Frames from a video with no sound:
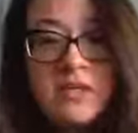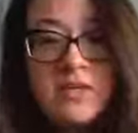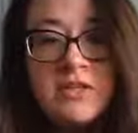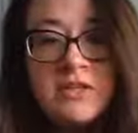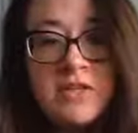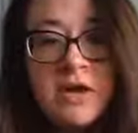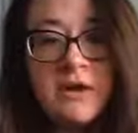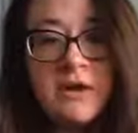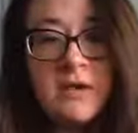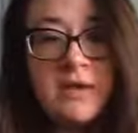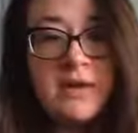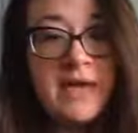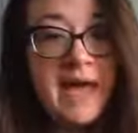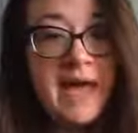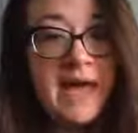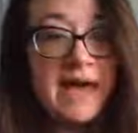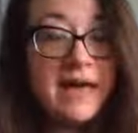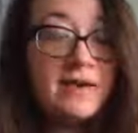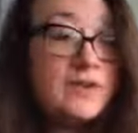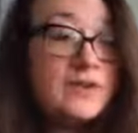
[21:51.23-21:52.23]
So a
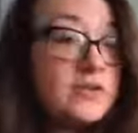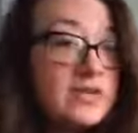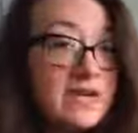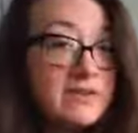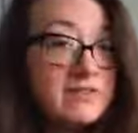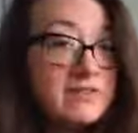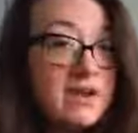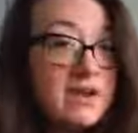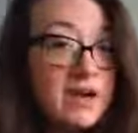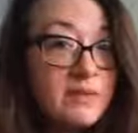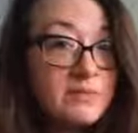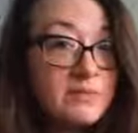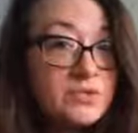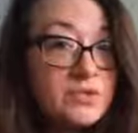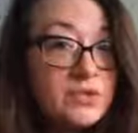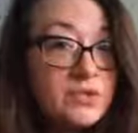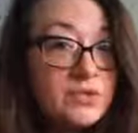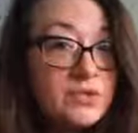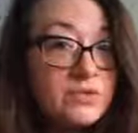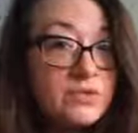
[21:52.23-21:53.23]
cat could have come
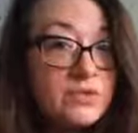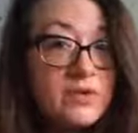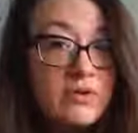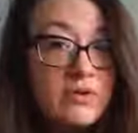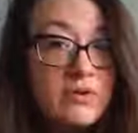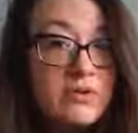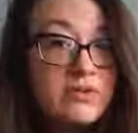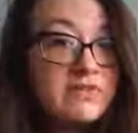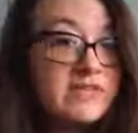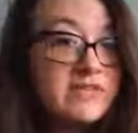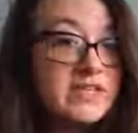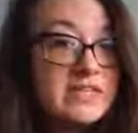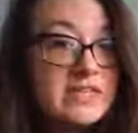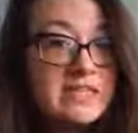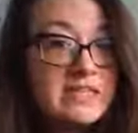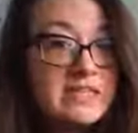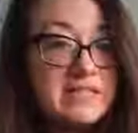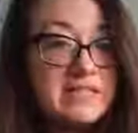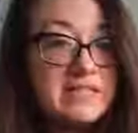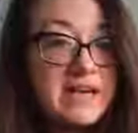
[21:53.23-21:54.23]
to or
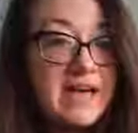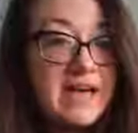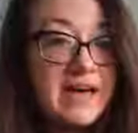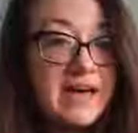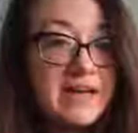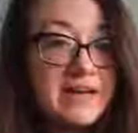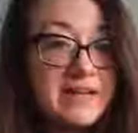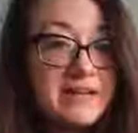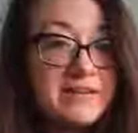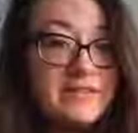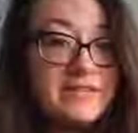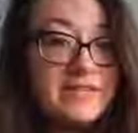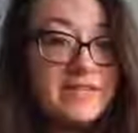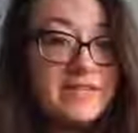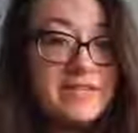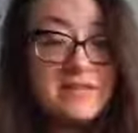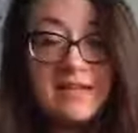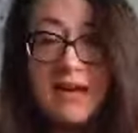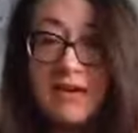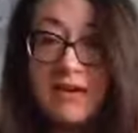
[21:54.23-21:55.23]
visited
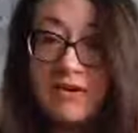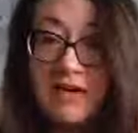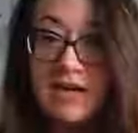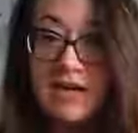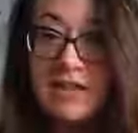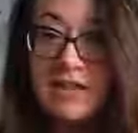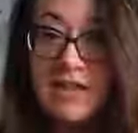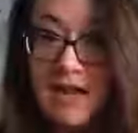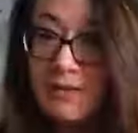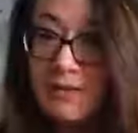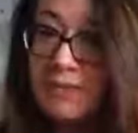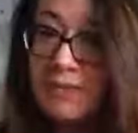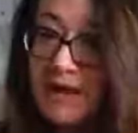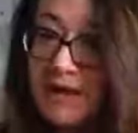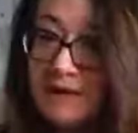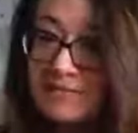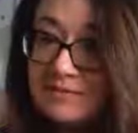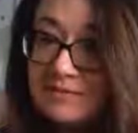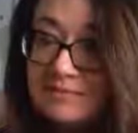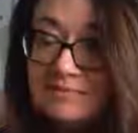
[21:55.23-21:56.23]
this area that
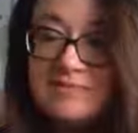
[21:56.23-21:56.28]
way.